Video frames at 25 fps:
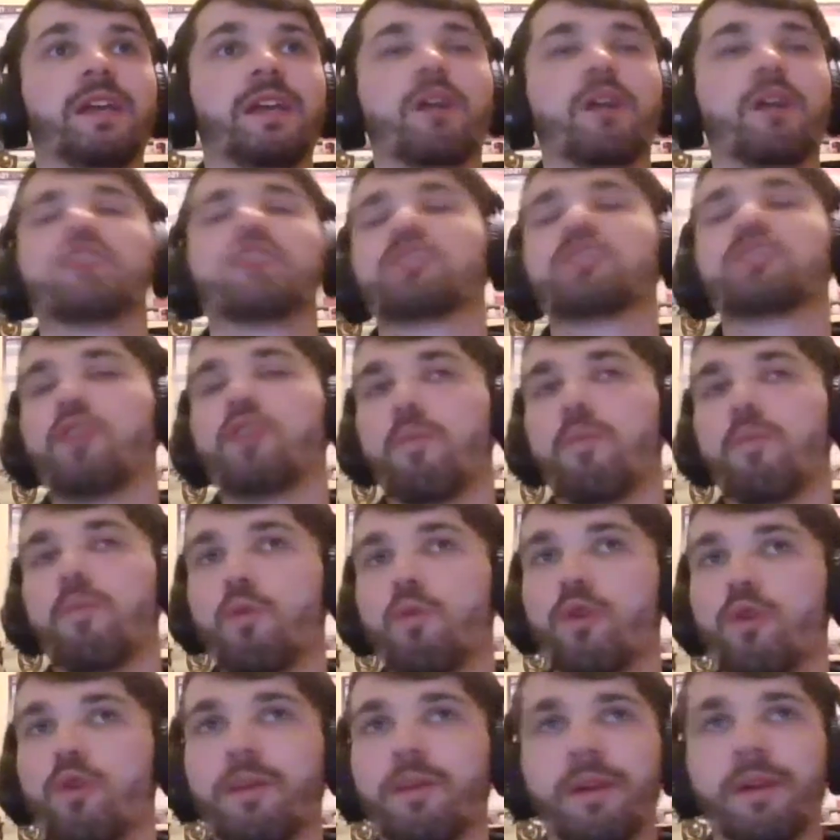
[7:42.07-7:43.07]
or it's not
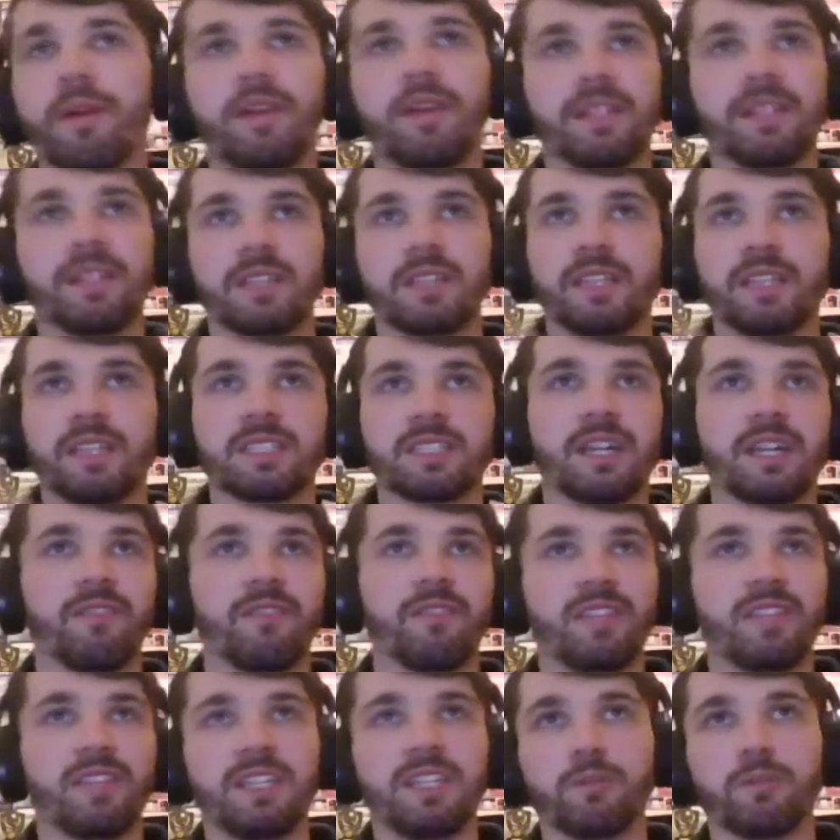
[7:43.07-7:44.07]
more about, it's kind of
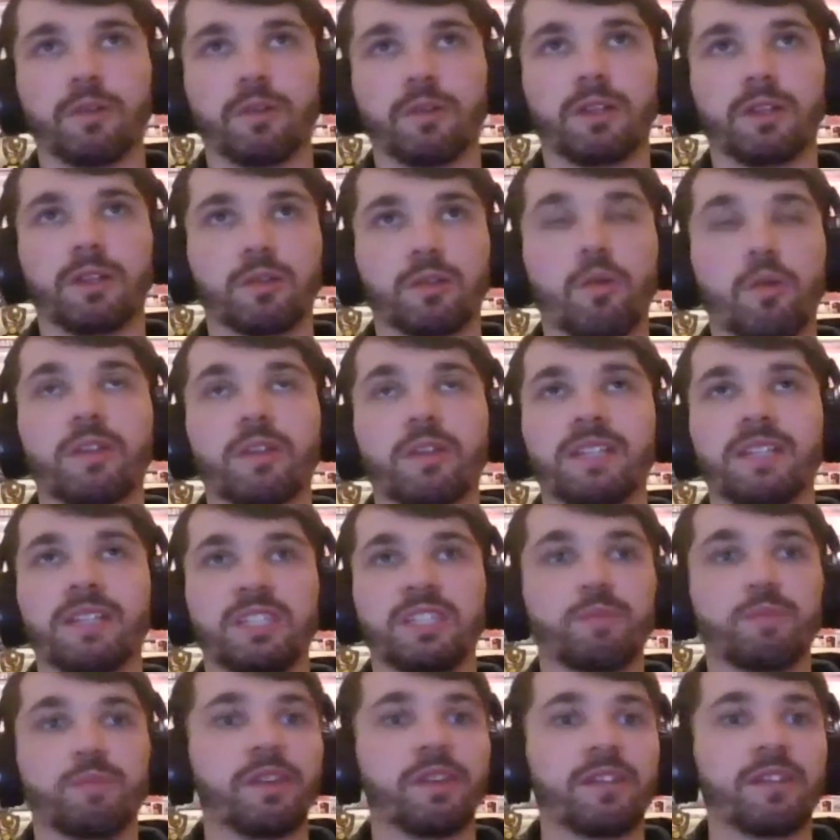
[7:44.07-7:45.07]
an equal quantities,
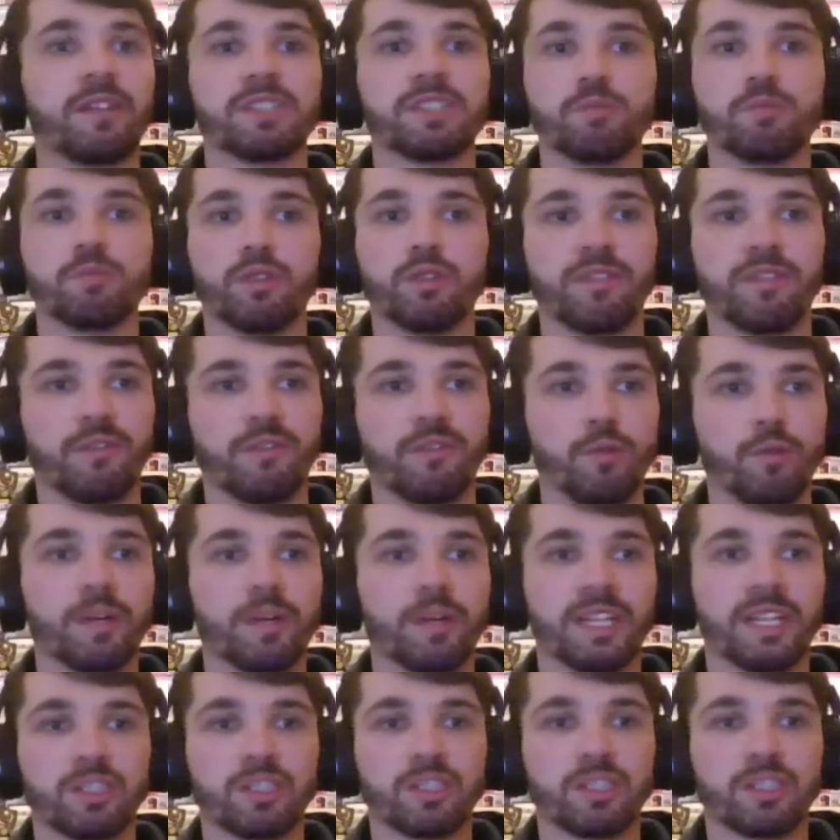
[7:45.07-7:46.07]
but there is more of a
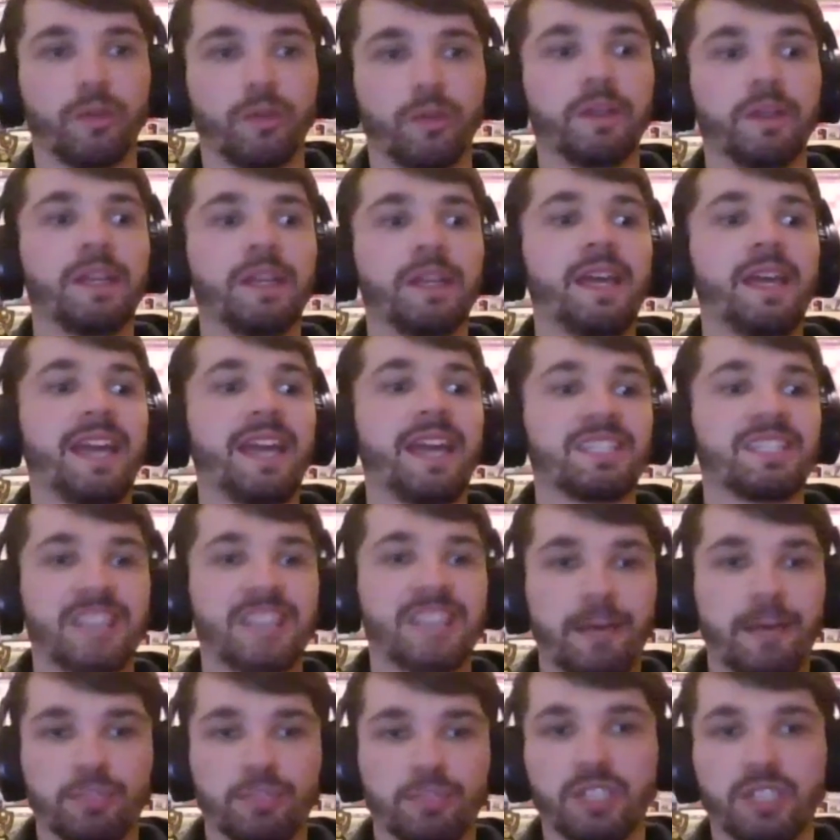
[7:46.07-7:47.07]
focus on
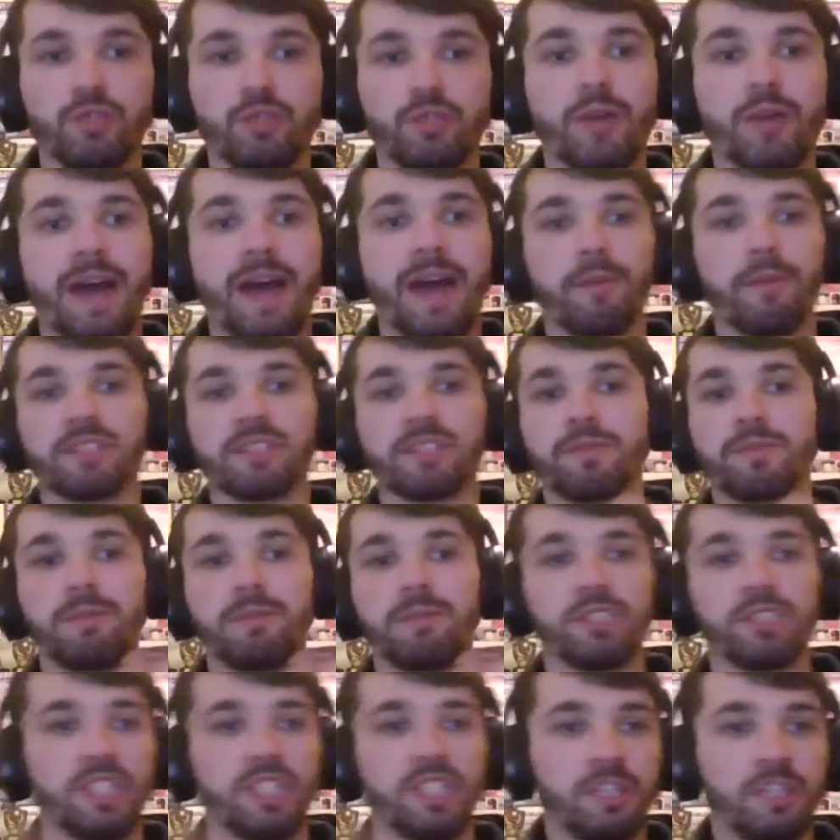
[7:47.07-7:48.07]
establishing new habits, maybe
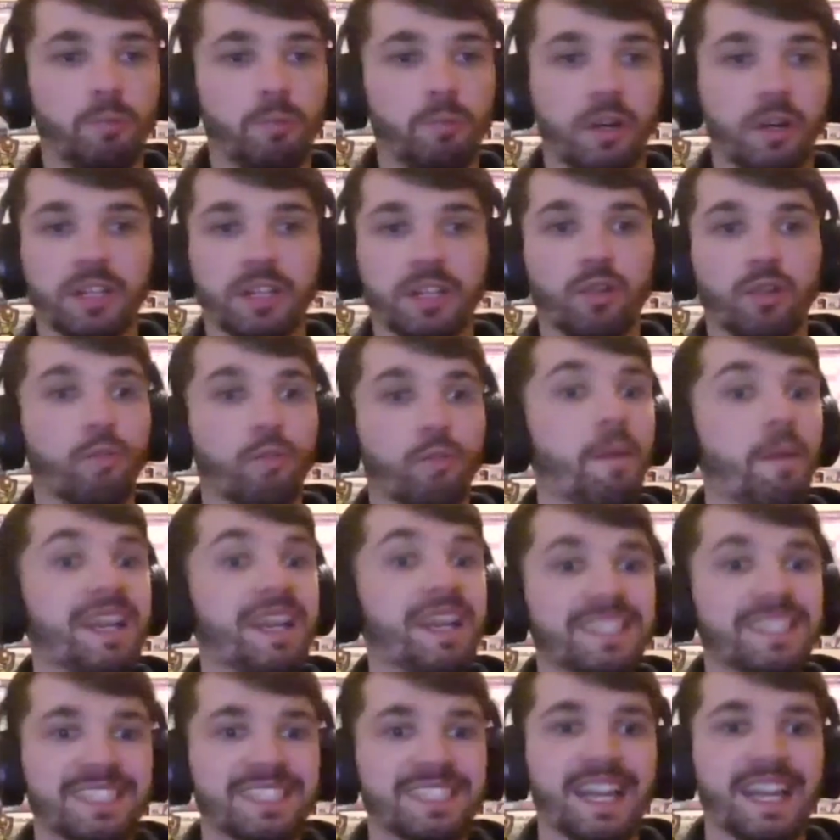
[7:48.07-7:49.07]
working on
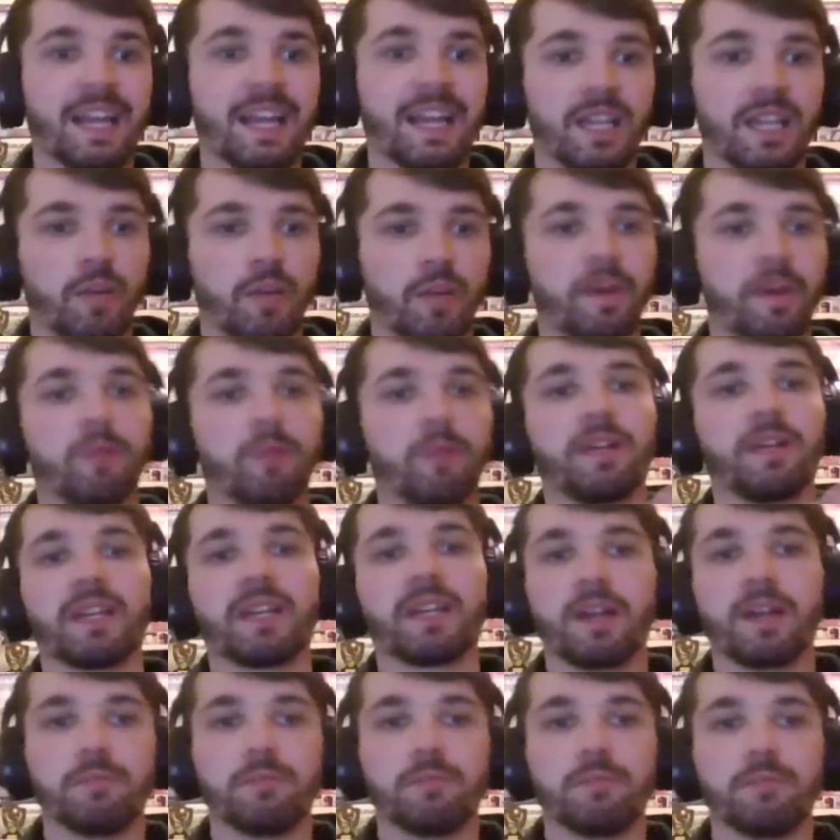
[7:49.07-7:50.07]
mindset a little bit when it
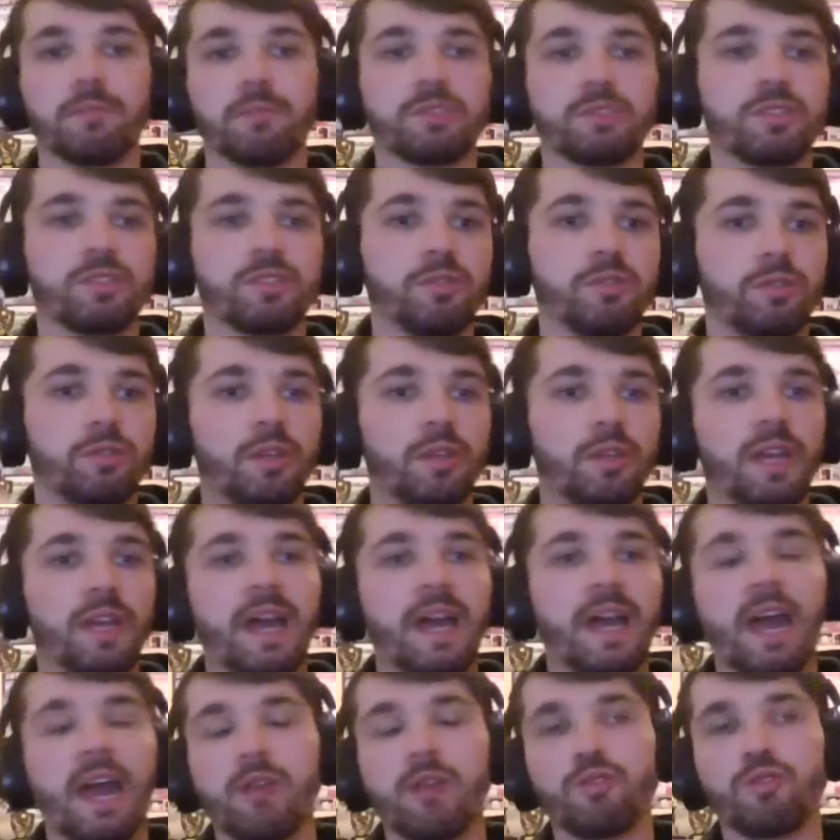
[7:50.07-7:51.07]
comes to
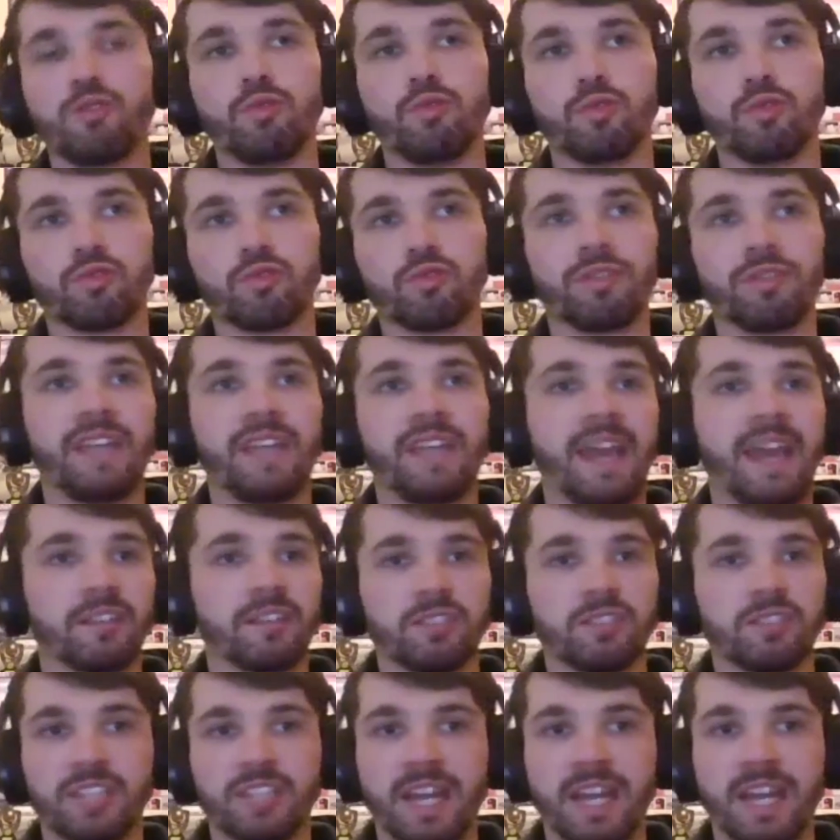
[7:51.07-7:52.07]
how you treat
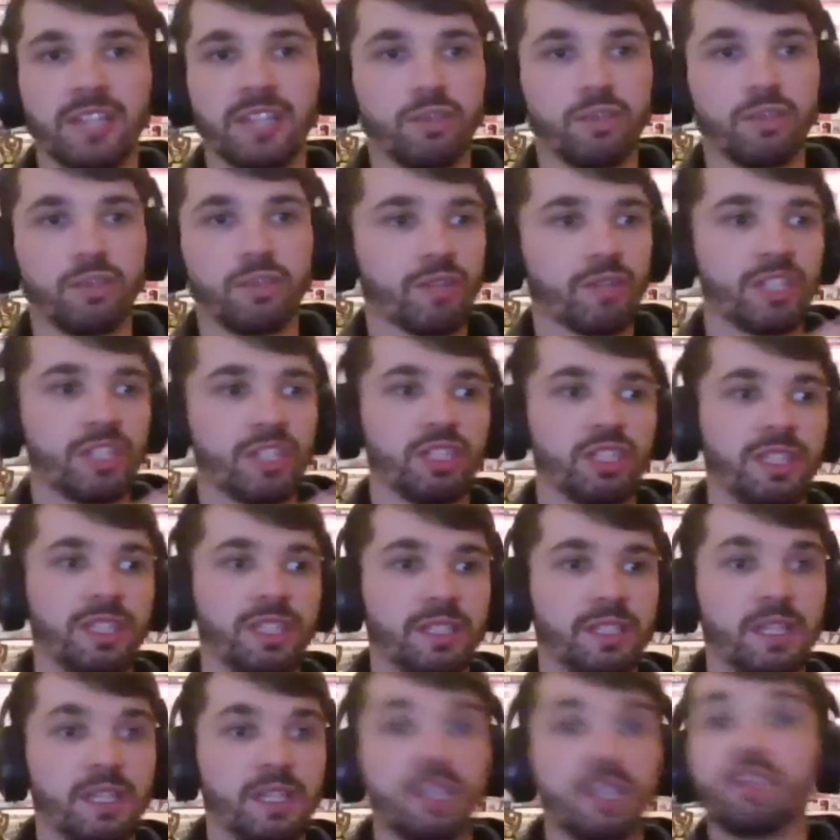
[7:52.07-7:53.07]
exercise, nutrition,
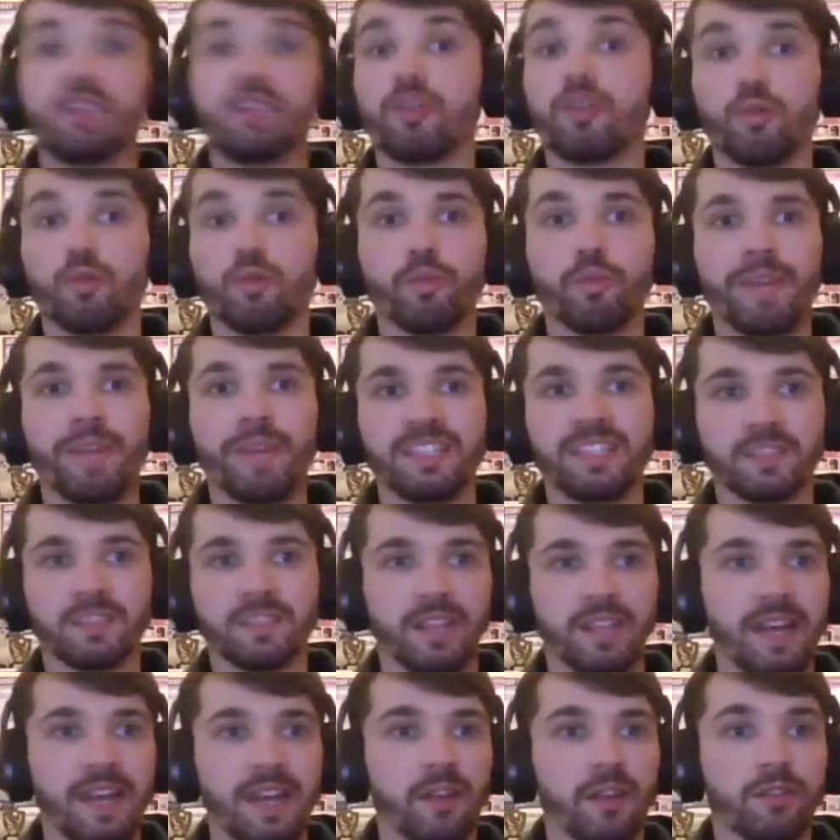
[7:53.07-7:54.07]
your own mental
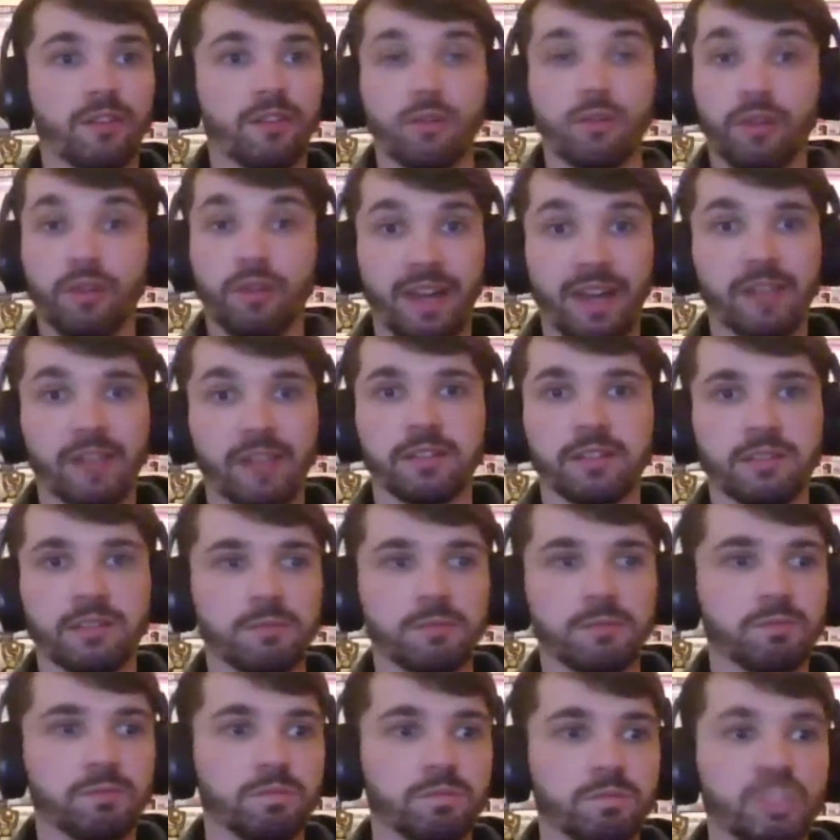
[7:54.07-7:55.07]
health, or your health
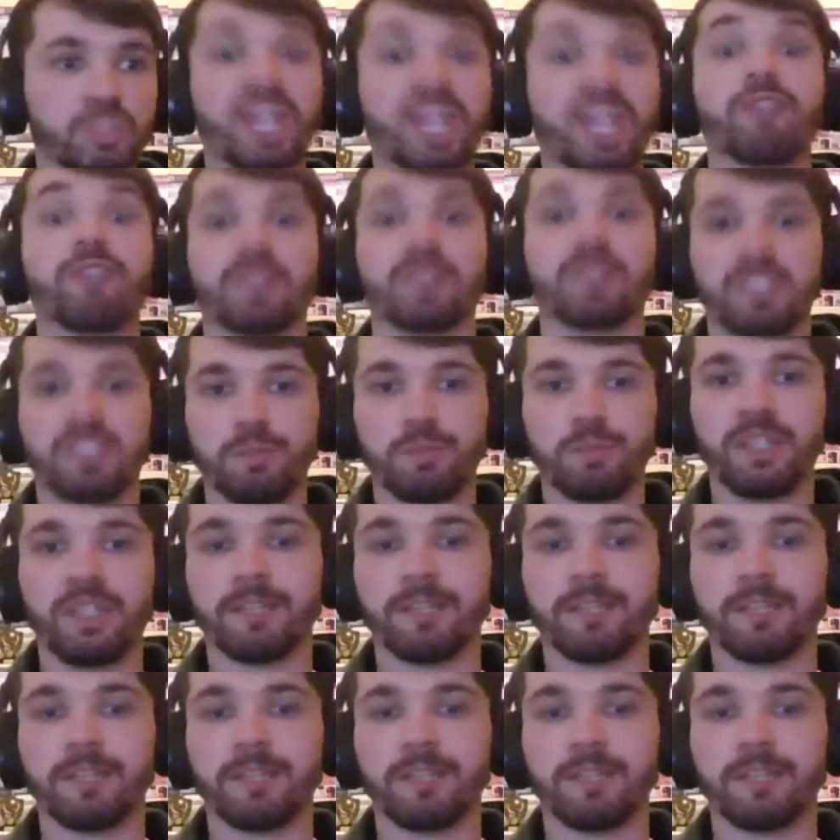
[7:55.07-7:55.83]
generally speaking.